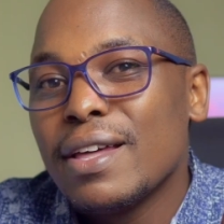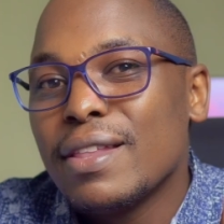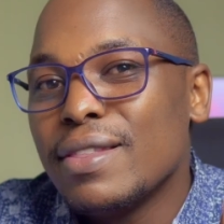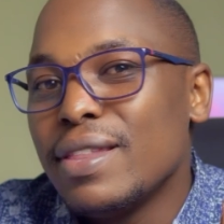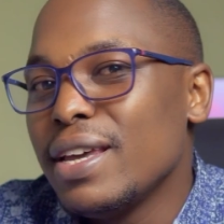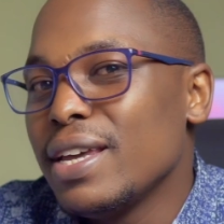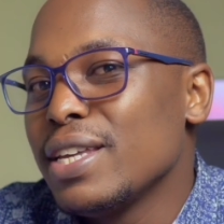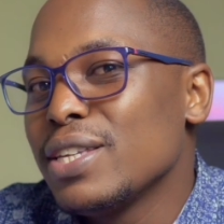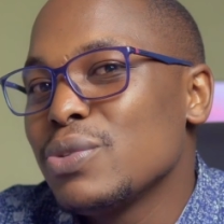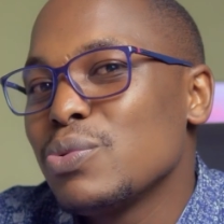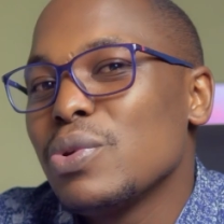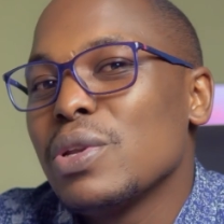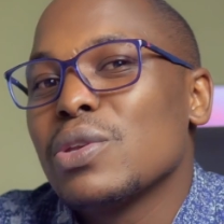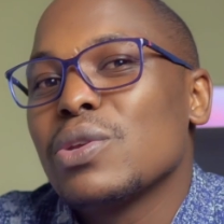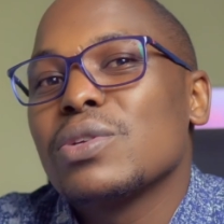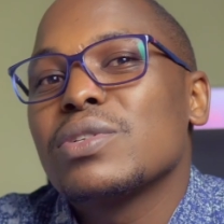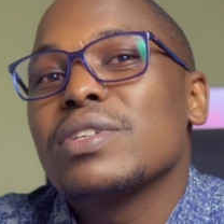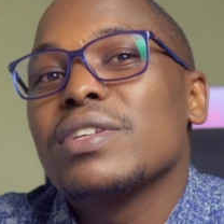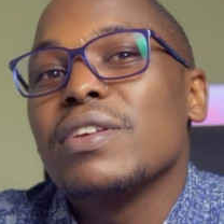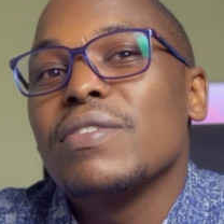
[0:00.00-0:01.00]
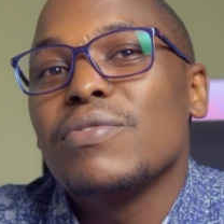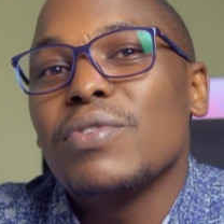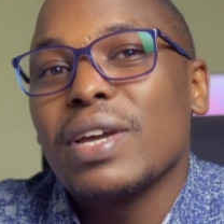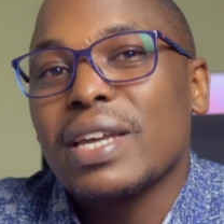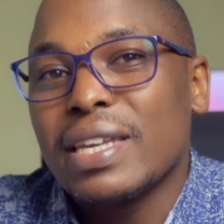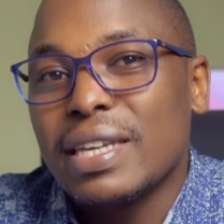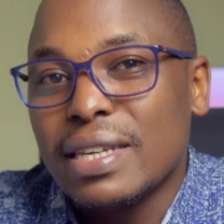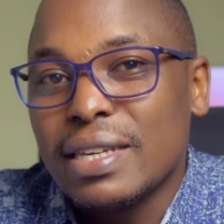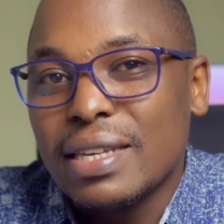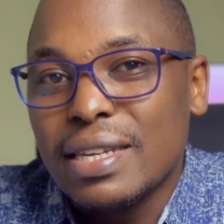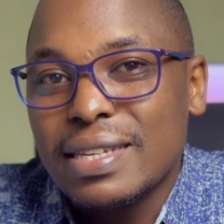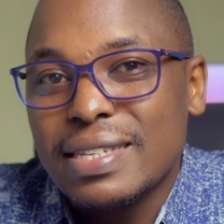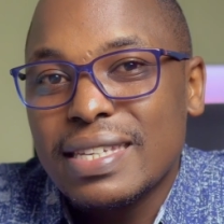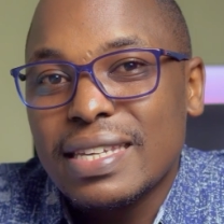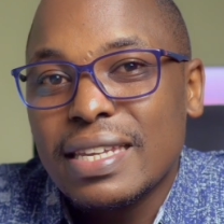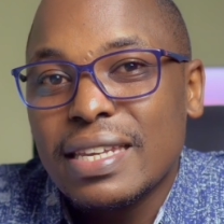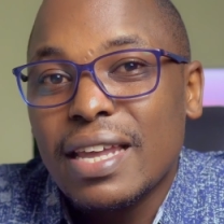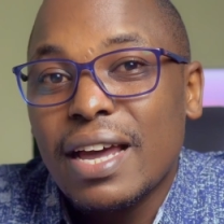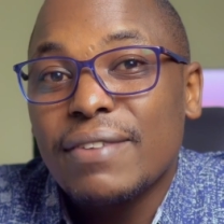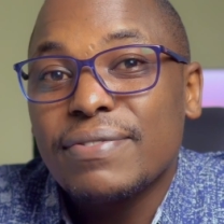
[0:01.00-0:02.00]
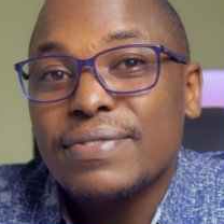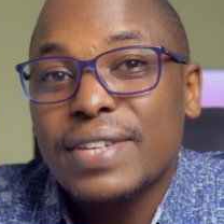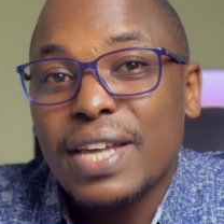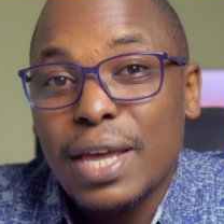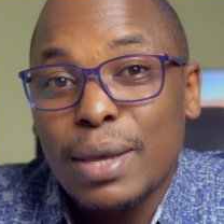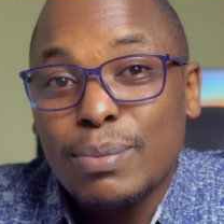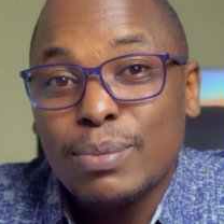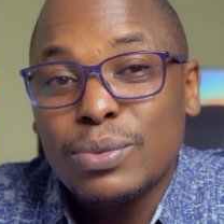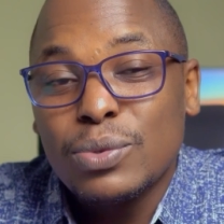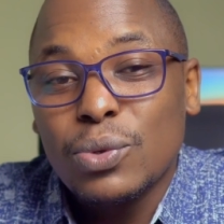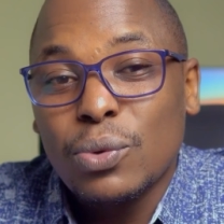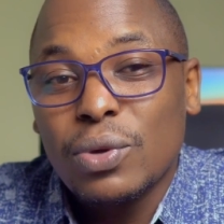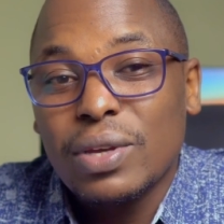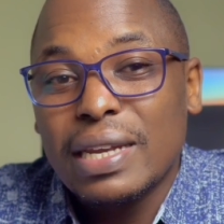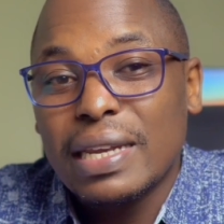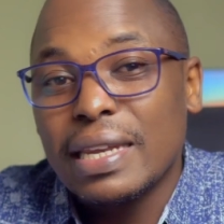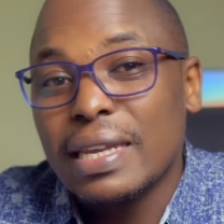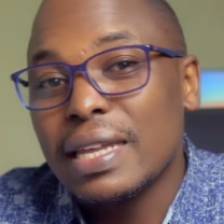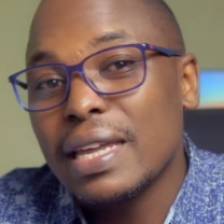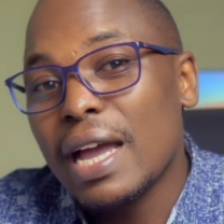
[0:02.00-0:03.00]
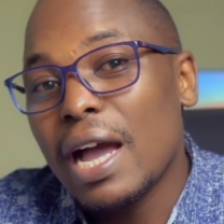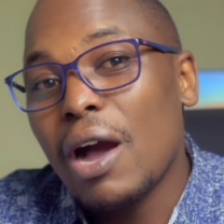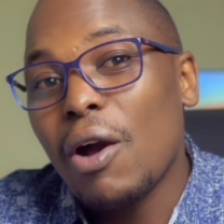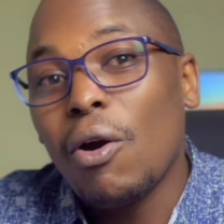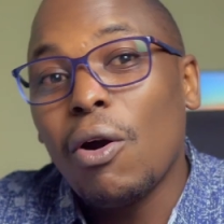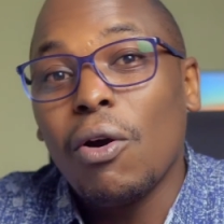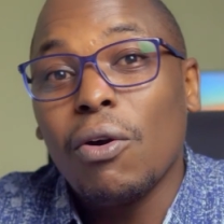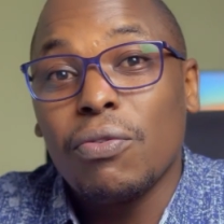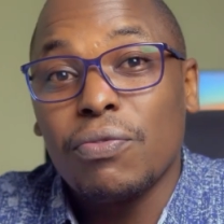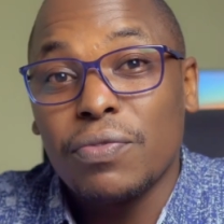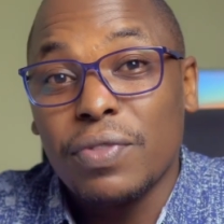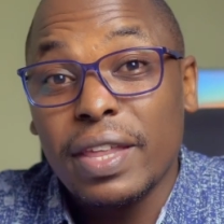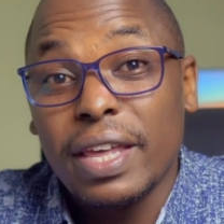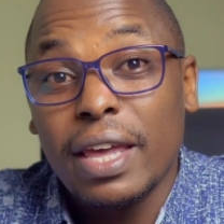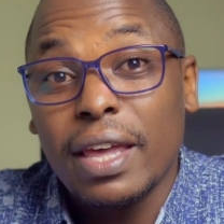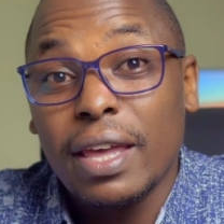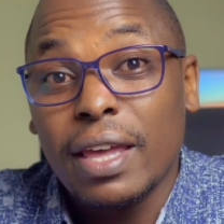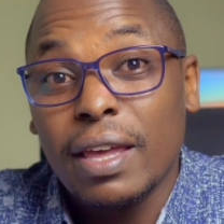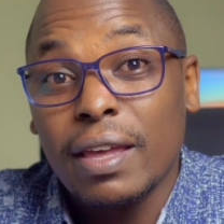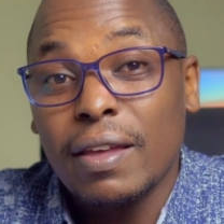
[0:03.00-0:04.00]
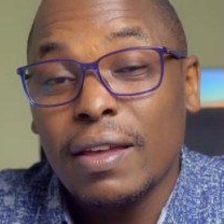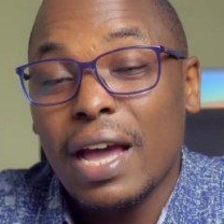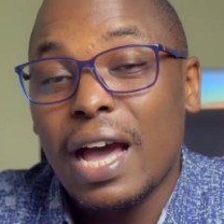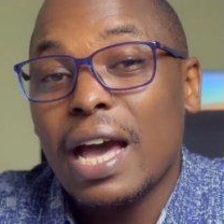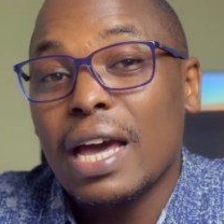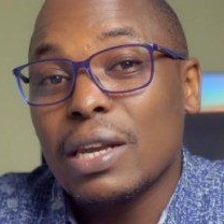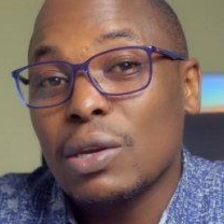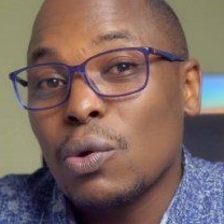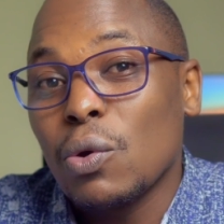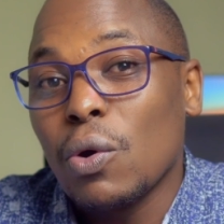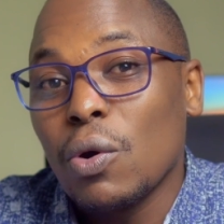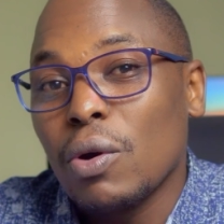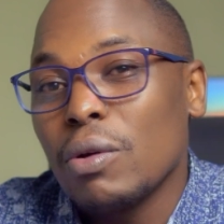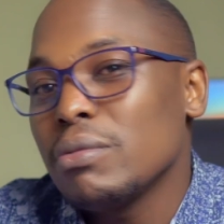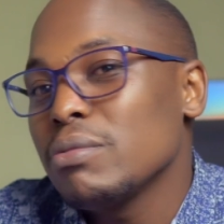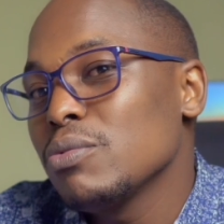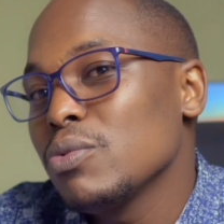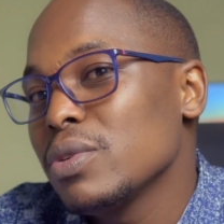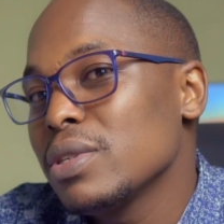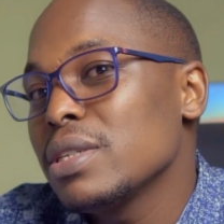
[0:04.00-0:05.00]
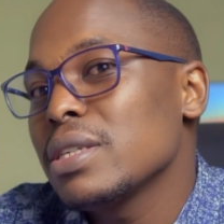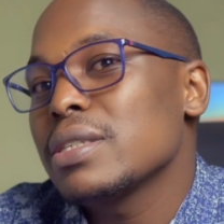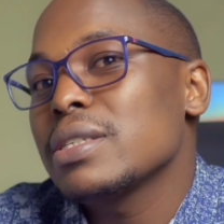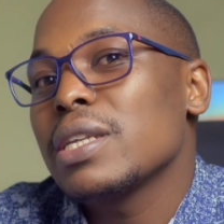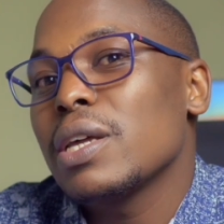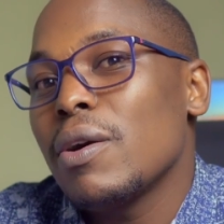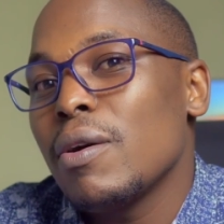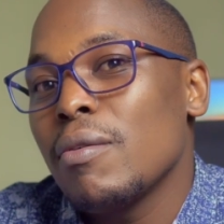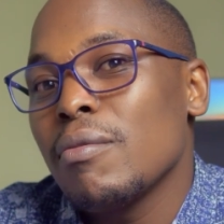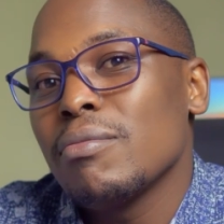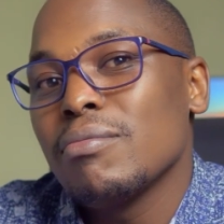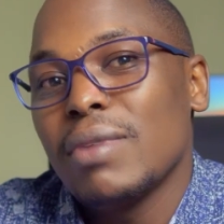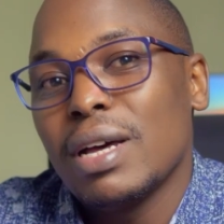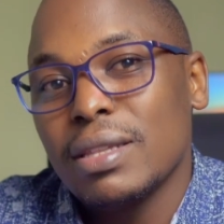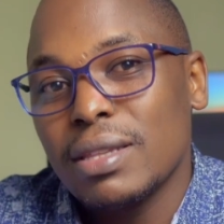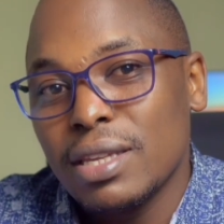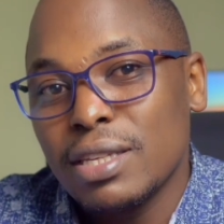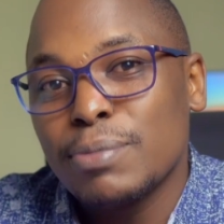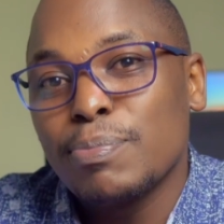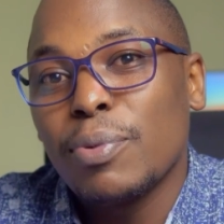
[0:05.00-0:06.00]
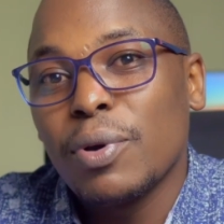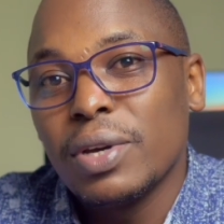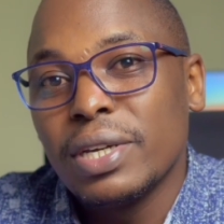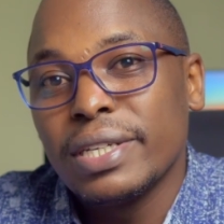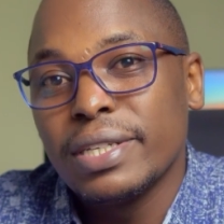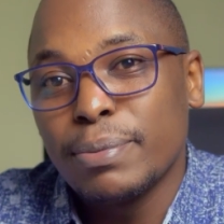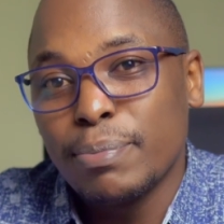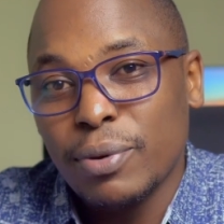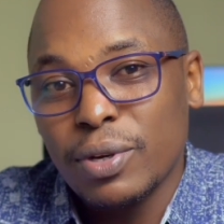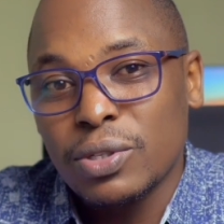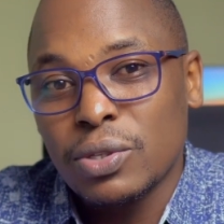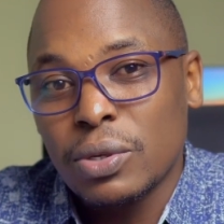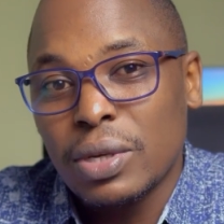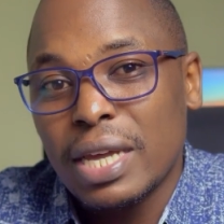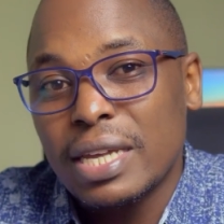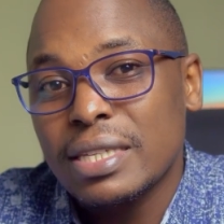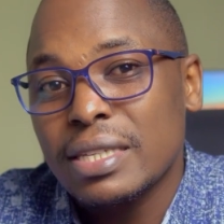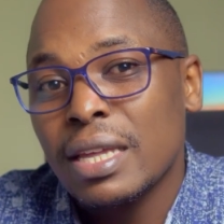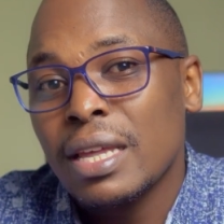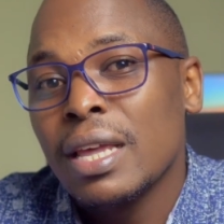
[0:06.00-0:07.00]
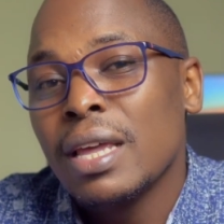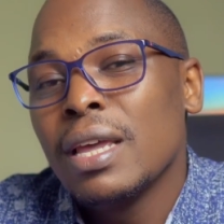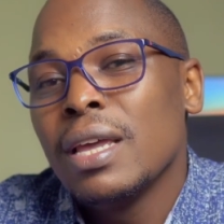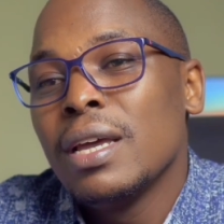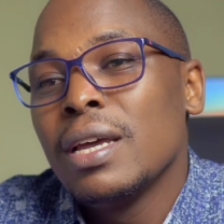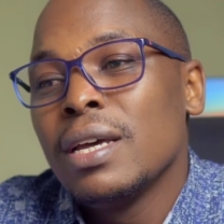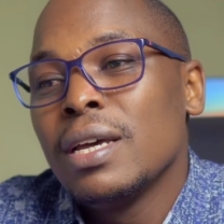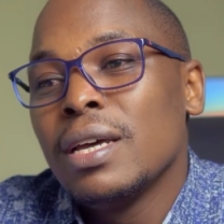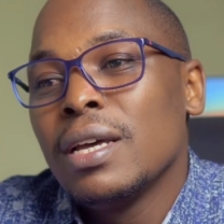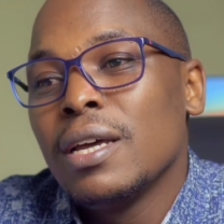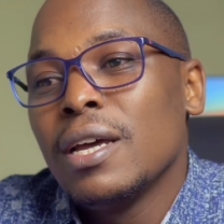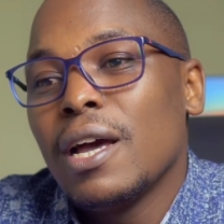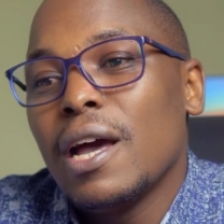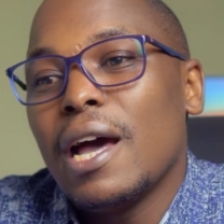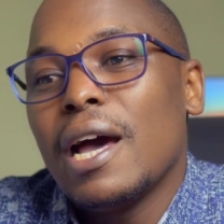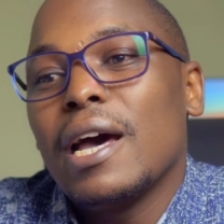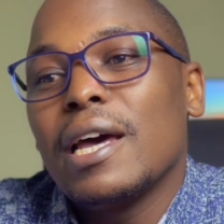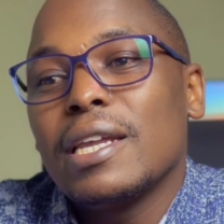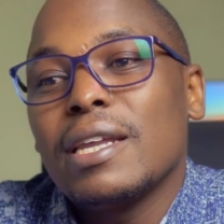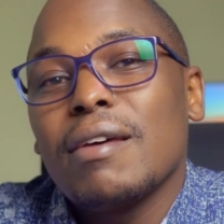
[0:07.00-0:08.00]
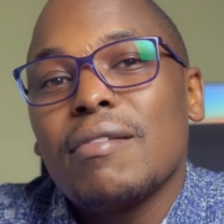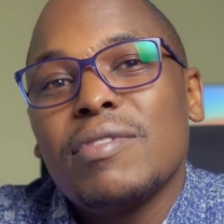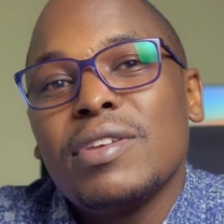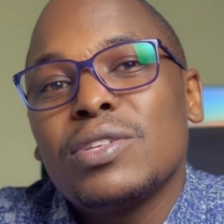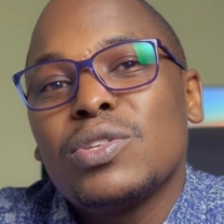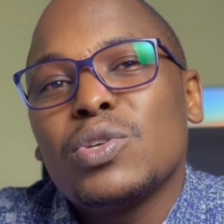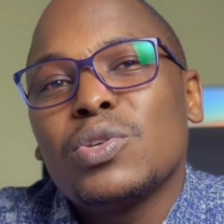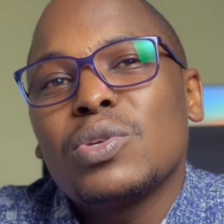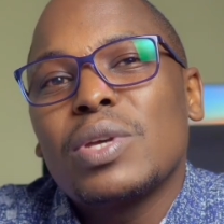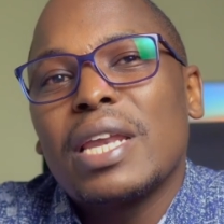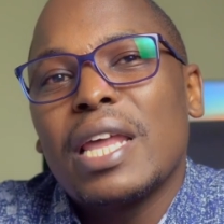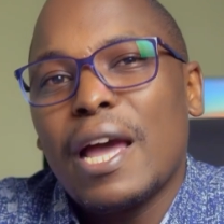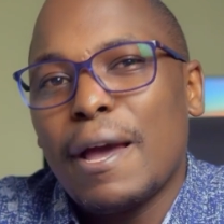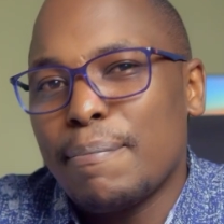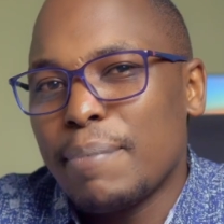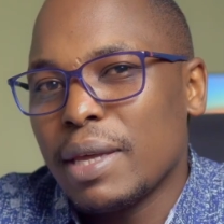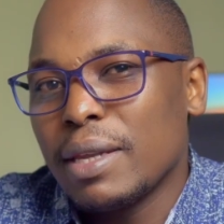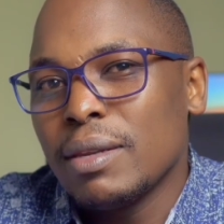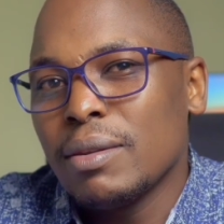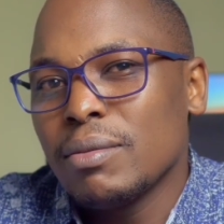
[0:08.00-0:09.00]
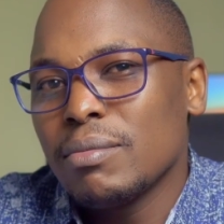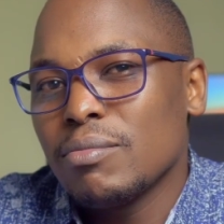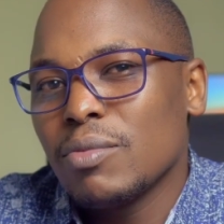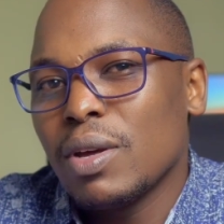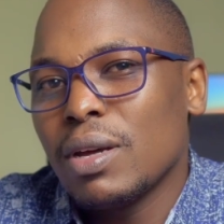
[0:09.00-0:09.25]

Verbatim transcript: This will not give your kidneys enough time to clear off the alcohol, which is now at this point poisonous. And this usually happens